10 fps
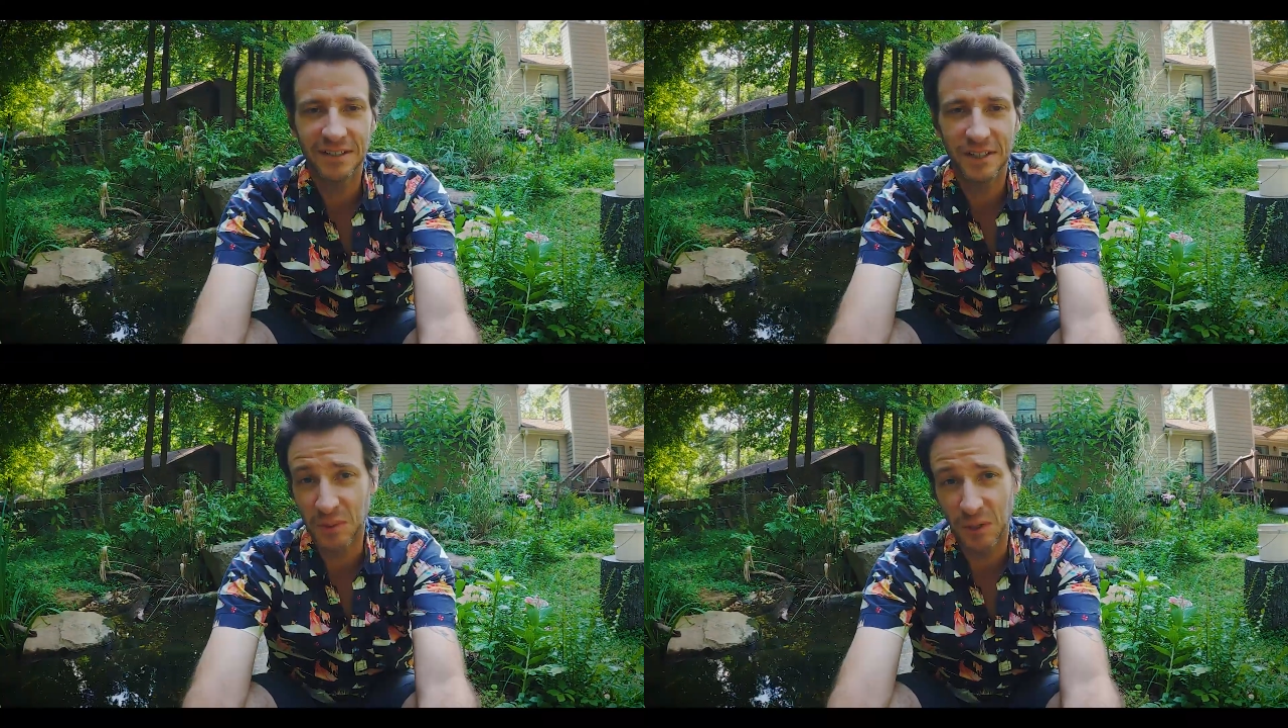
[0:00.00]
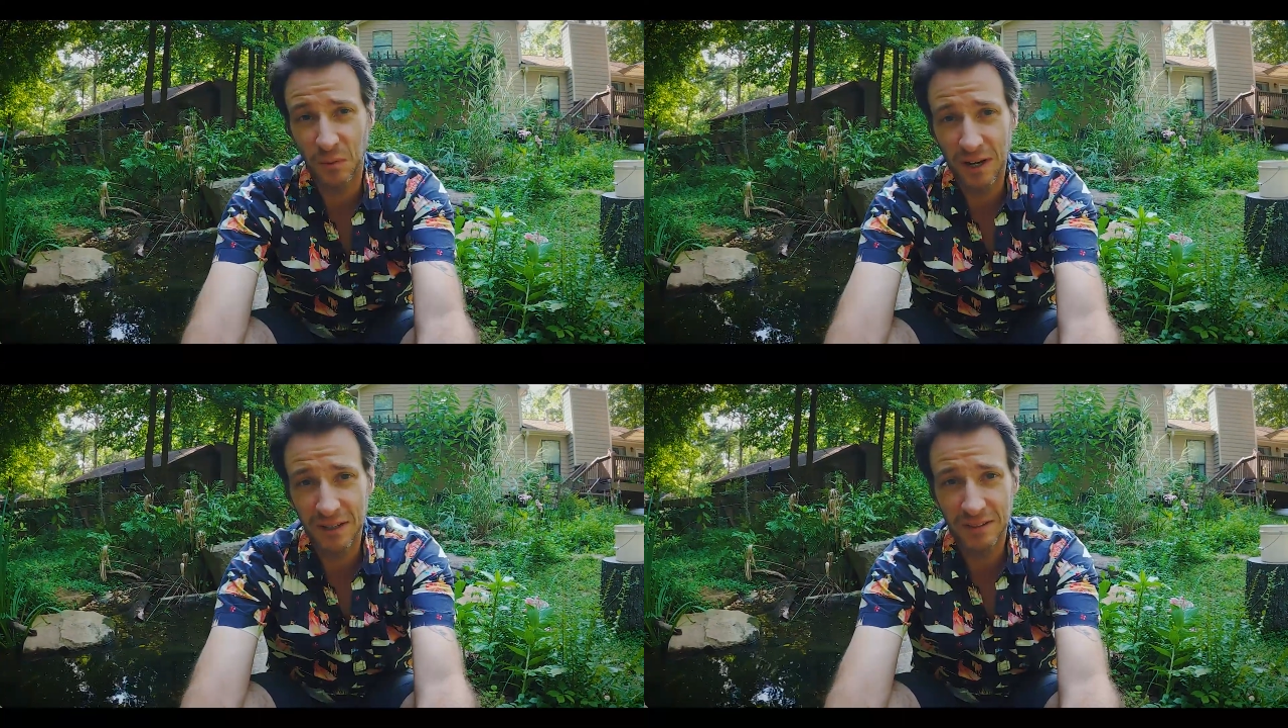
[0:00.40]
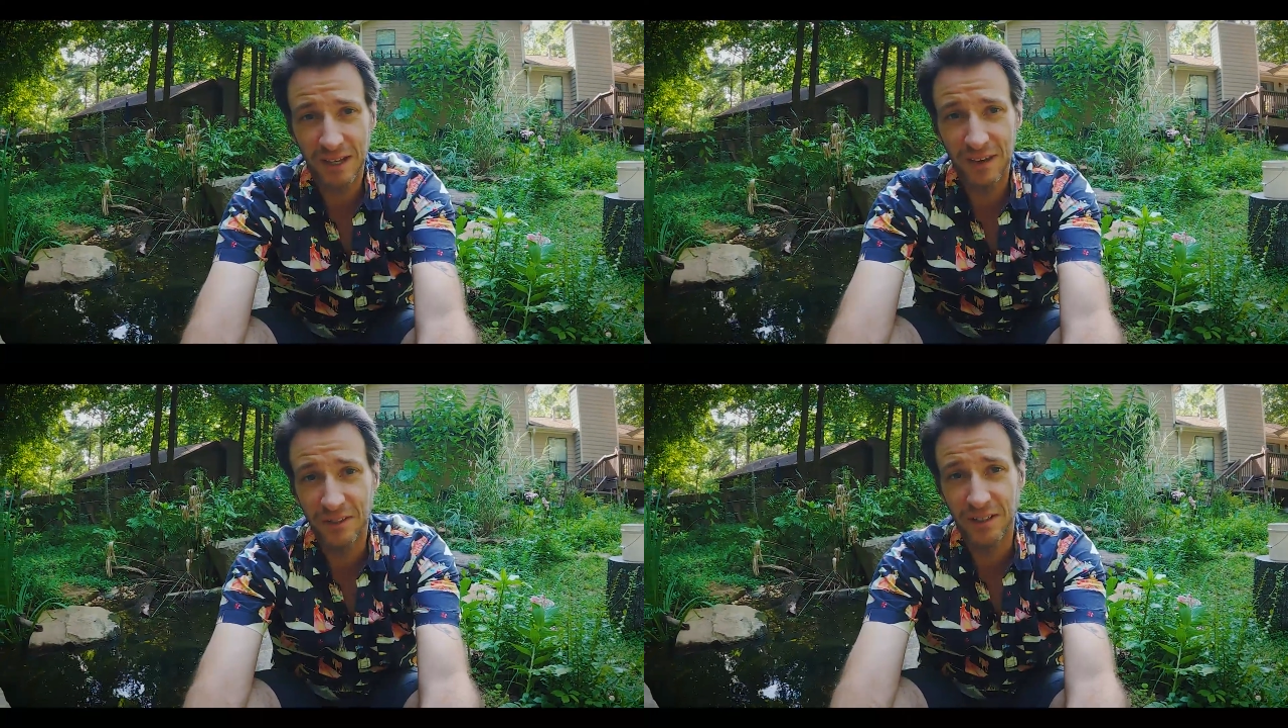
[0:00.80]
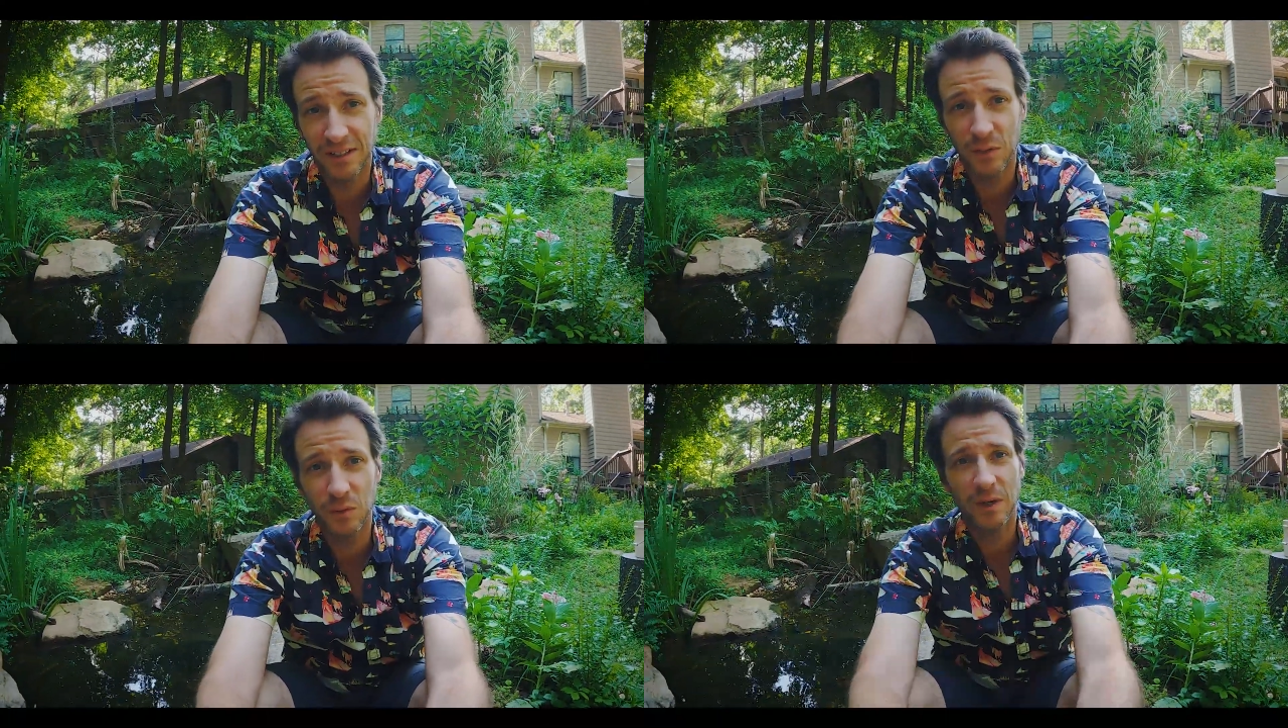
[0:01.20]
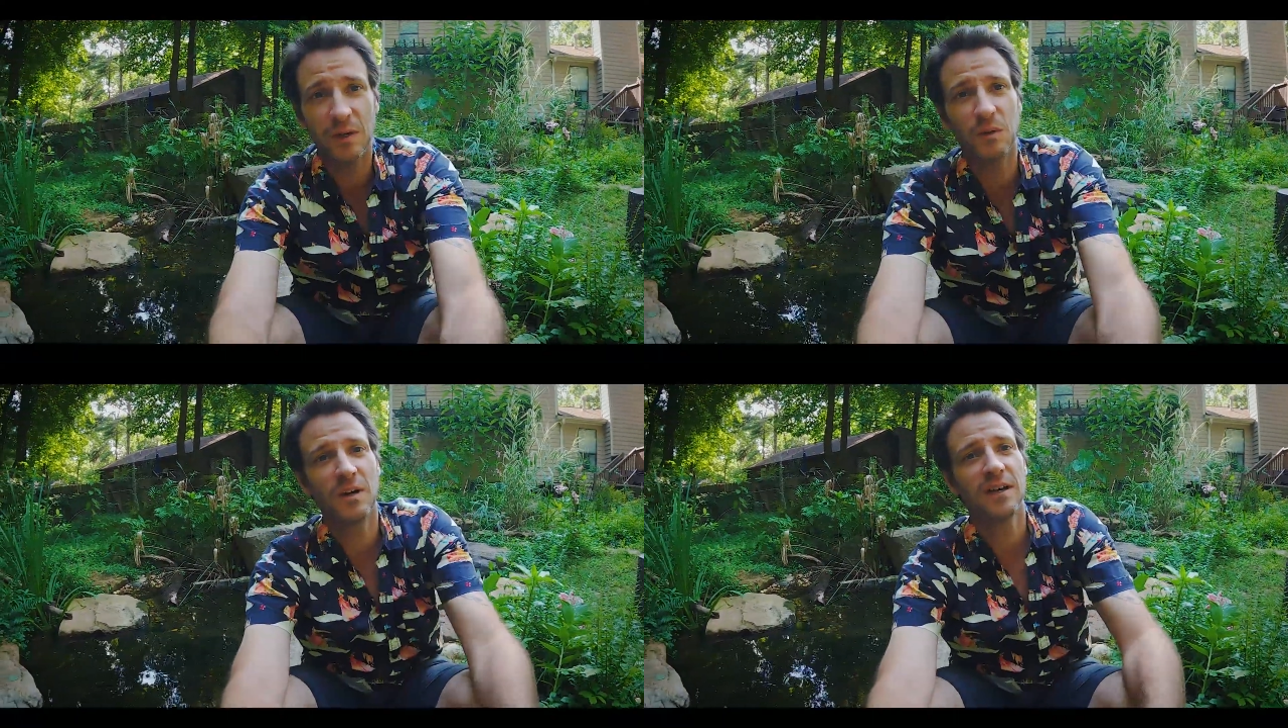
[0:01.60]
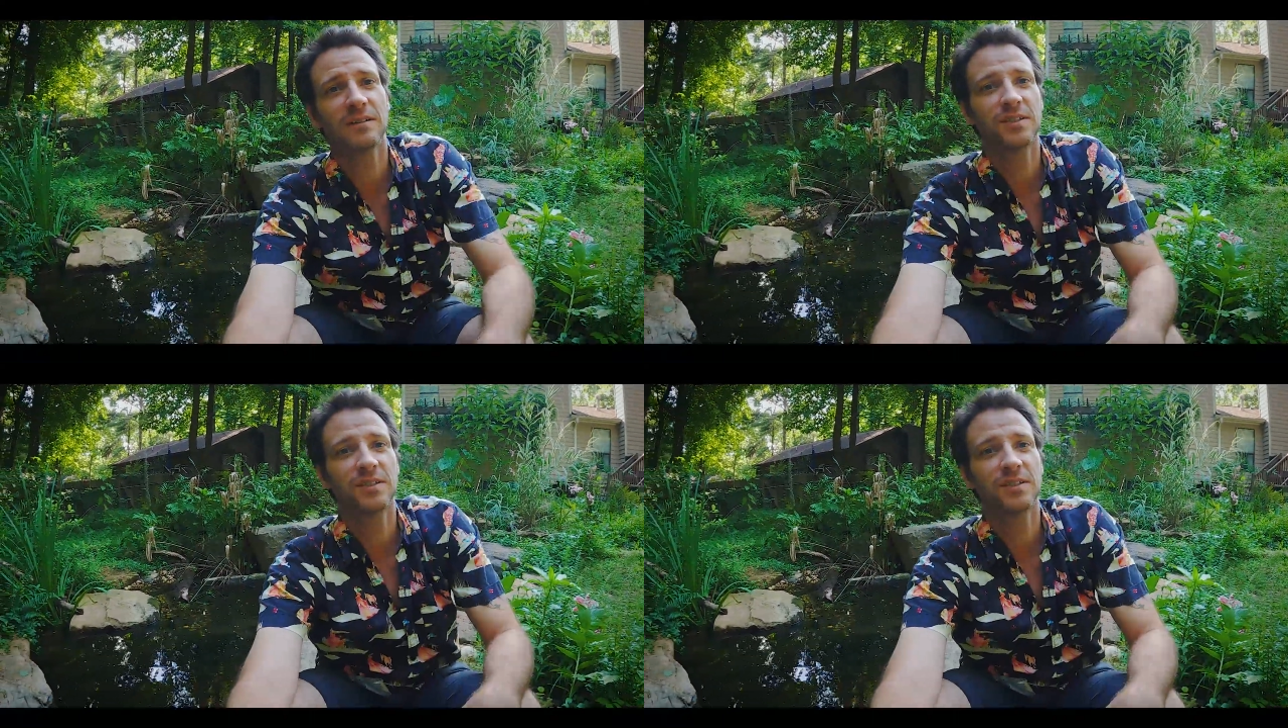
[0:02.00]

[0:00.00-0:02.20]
It's been a while, haven't done a Q&A in a while,